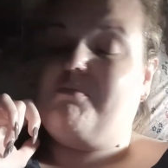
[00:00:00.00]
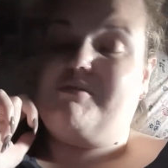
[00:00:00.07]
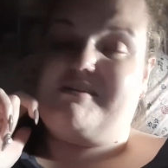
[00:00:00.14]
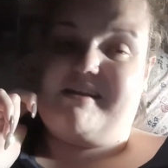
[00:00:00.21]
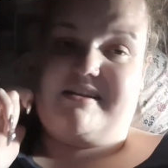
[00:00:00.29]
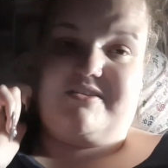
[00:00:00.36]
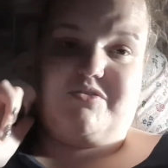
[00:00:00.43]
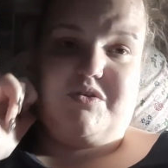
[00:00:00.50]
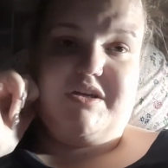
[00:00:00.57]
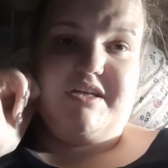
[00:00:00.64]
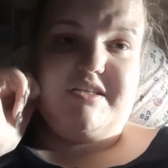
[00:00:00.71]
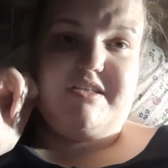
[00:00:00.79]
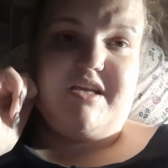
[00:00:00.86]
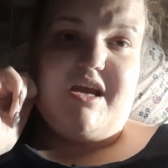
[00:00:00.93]
my dad's got
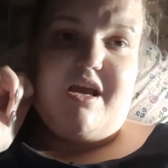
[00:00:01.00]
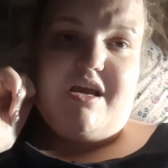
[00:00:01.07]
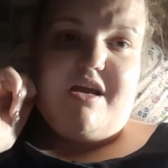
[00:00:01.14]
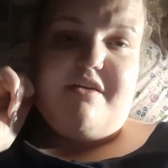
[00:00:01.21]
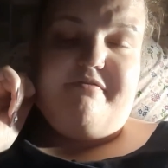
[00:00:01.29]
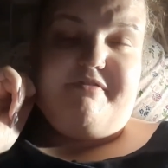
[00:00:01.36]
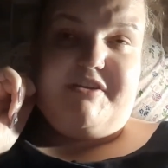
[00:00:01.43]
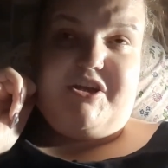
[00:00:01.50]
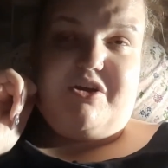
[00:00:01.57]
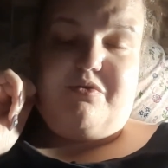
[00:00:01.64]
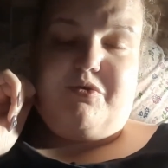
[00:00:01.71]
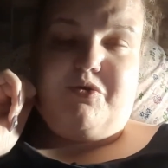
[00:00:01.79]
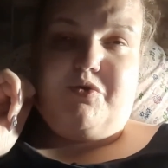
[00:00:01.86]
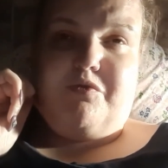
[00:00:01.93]
his video
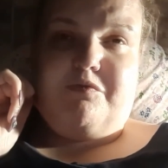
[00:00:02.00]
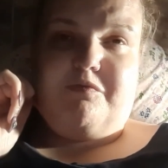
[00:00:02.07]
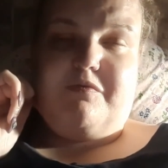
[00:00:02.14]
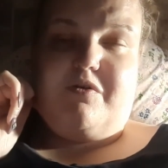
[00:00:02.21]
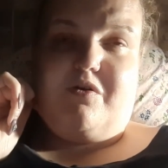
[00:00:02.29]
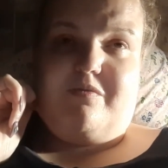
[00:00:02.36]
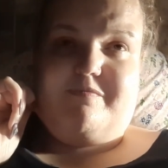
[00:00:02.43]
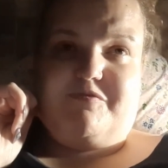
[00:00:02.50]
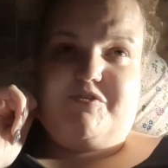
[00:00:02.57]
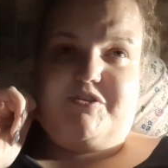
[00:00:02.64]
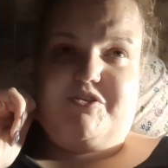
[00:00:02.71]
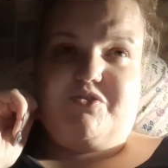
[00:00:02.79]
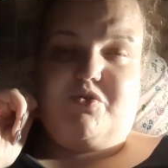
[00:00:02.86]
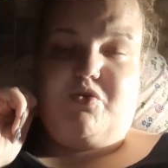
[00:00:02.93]

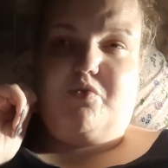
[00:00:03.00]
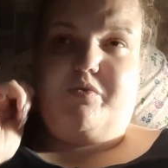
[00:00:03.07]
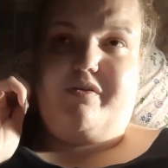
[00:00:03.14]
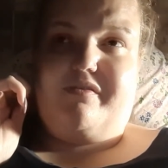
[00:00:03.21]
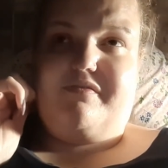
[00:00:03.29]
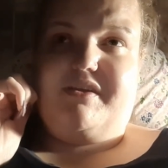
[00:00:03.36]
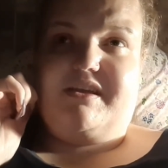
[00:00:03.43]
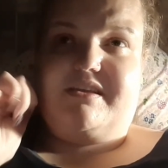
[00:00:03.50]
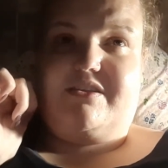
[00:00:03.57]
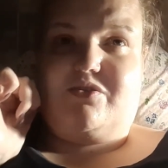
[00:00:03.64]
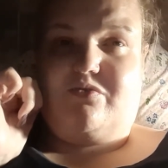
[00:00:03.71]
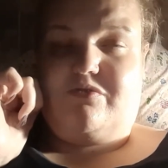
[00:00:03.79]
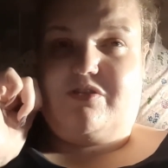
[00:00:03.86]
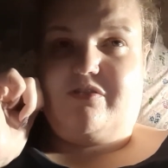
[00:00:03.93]
conference call with his
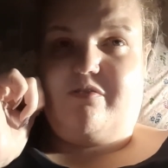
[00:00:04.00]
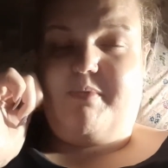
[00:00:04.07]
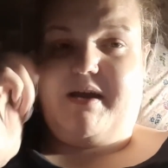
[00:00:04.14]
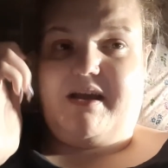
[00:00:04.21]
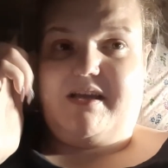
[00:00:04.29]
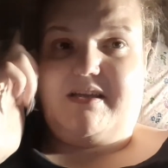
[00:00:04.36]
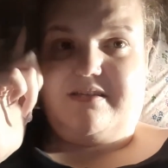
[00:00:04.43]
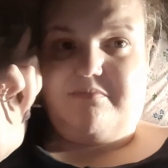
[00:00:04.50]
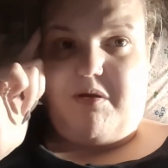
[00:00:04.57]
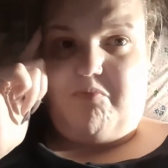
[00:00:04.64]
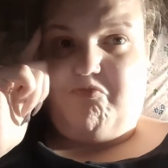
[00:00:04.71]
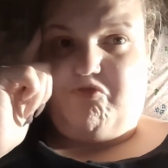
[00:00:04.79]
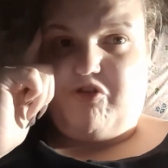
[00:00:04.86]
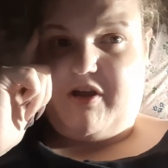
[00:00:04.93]
doctor about his
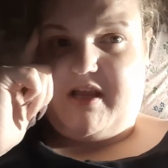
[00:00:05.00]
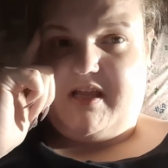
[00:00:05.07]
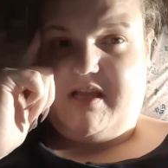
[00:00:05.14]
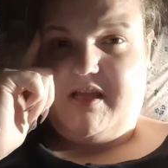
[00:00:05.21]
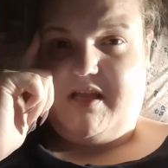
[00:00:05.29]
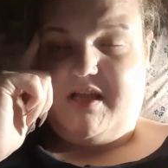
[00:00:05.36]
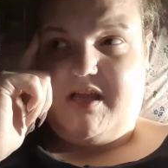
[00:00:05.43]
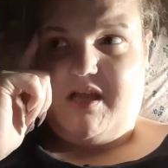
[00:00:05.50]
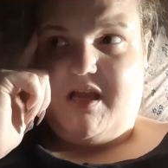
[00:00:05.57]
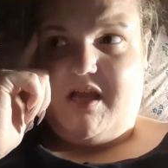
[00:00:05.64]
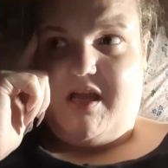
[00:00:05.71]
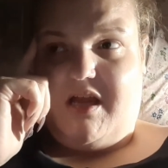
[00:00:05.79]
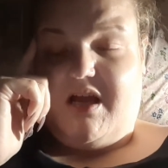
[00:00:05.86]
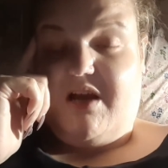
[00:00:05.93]
memory.
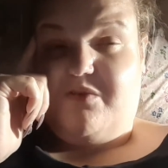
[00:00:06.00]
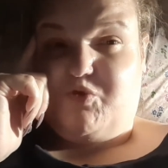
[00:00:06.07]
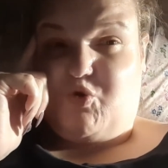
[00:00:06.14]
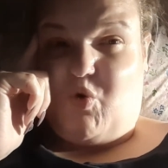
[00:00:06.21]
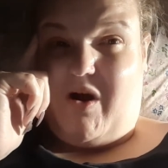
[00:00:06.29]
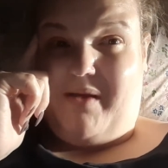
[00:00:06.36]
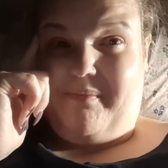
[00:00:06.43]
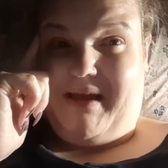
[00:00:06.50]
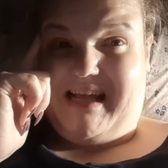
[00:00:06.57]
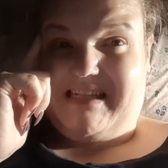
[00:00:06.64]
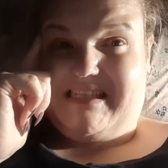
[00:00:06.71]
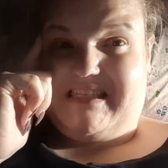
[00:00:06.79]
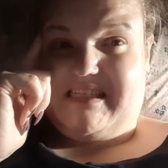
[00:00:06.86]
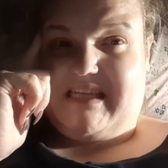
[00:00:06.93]
Quite
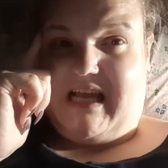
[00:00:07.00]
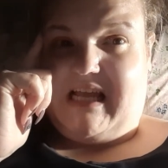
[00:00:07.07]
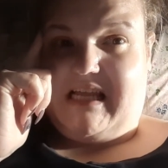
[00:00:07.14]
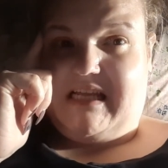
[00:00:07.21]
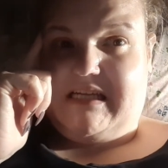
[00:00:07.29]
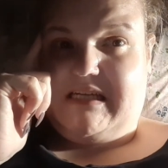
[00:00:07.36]
bad today.